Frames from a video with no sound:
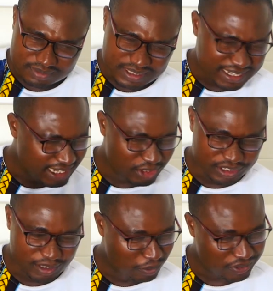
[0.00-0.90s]
and
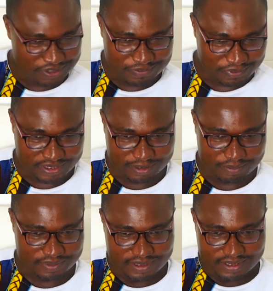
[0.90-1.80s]
ironing and washing for them.
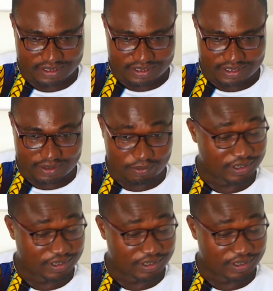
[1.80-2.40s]
We